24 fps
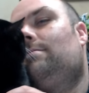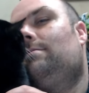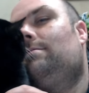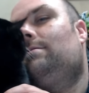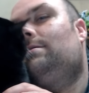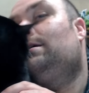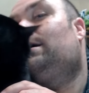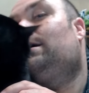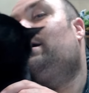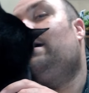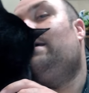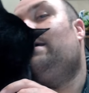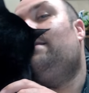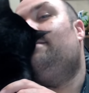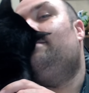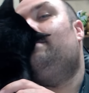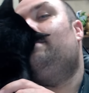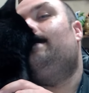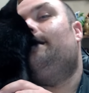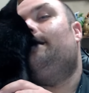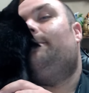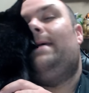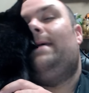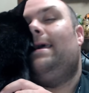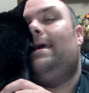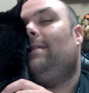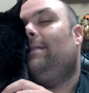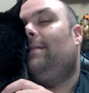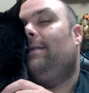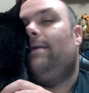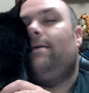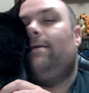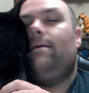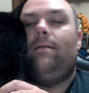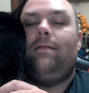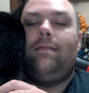To
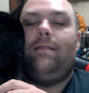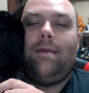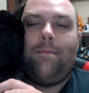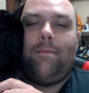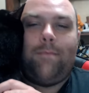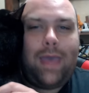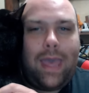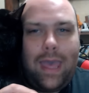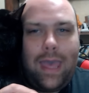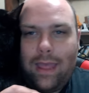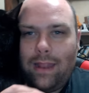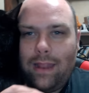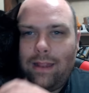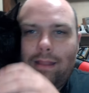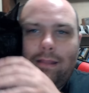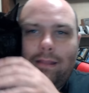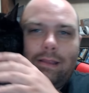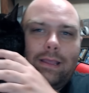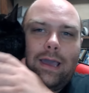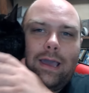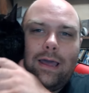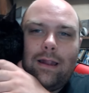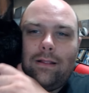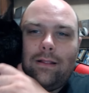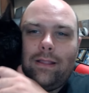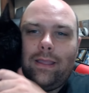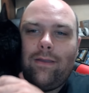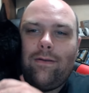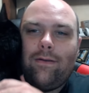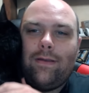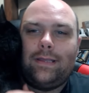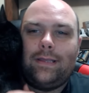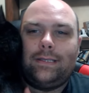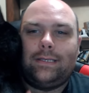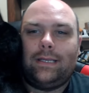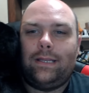pedal you, to pet and cuddle
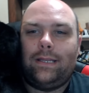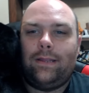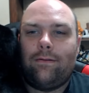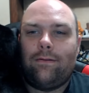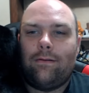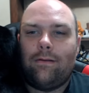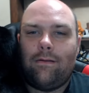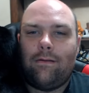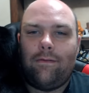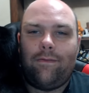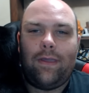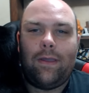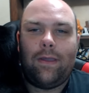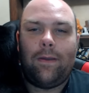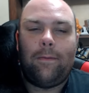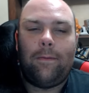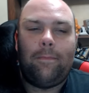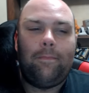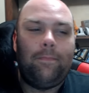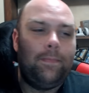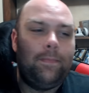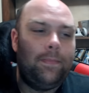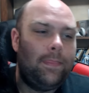you as I do a review.